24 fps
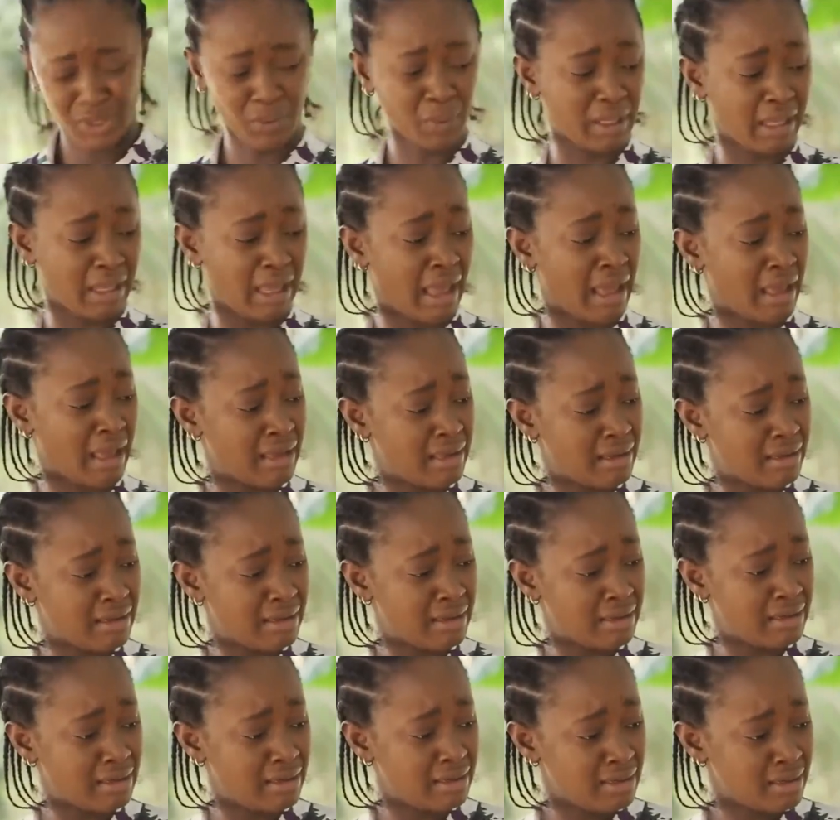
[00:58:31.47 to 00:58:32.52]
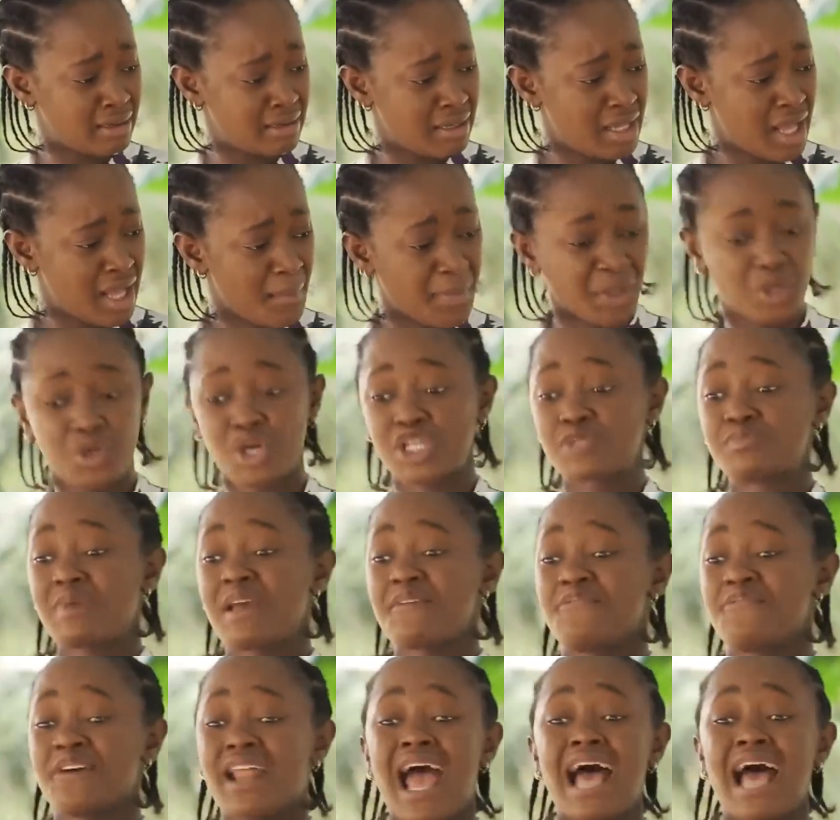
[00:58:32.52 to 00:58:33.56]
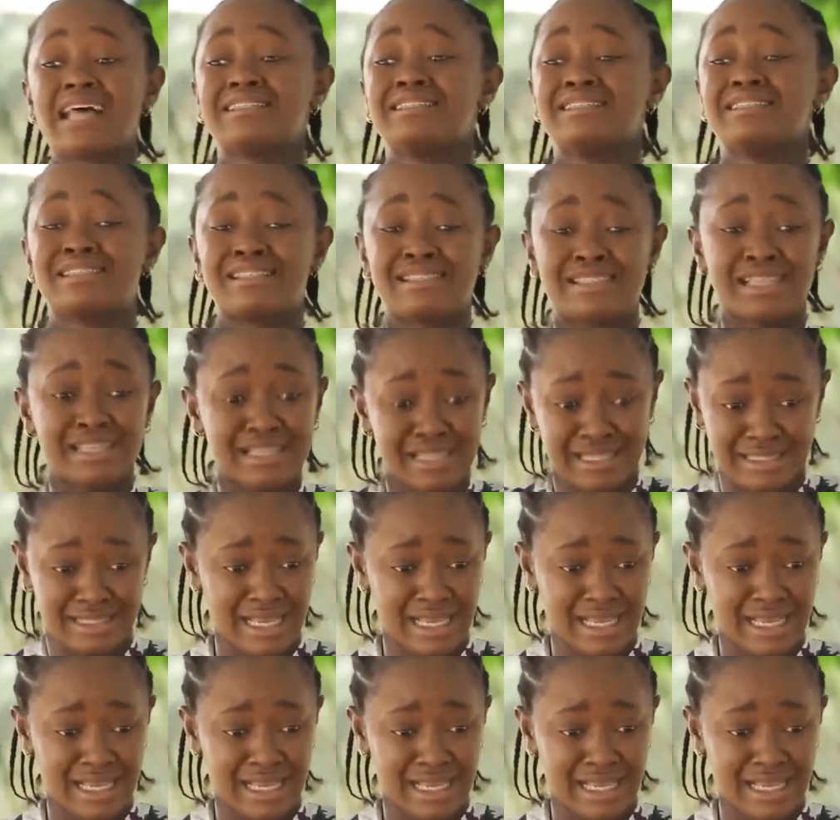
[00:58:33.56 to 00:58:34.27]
I'm still here. Because my father has